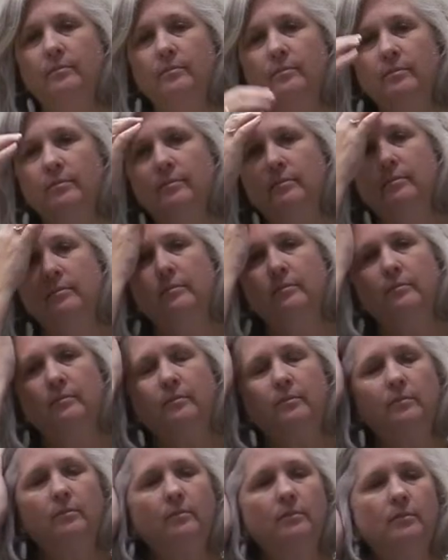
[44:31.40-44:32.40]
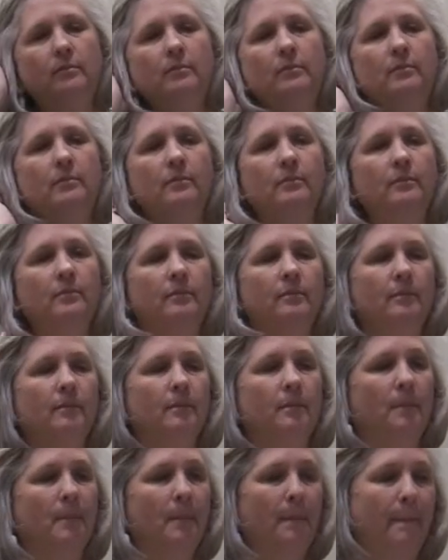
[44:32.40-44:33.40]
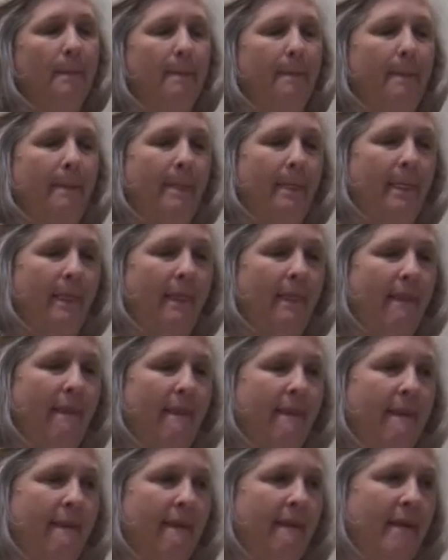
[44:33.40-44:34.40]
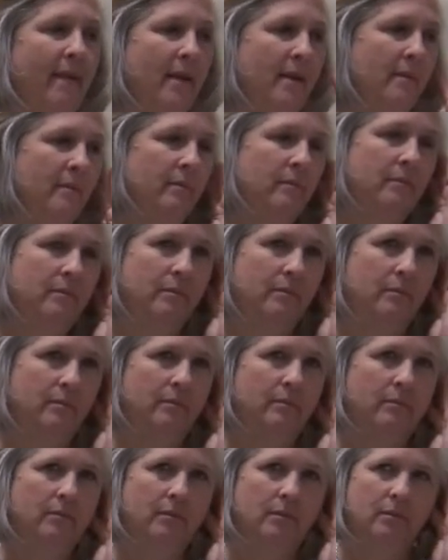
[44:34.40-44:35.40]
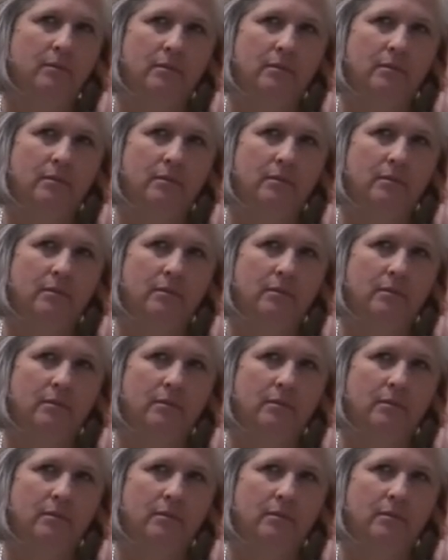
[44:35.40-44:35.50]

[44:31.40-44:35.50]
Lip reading: (no one is talking)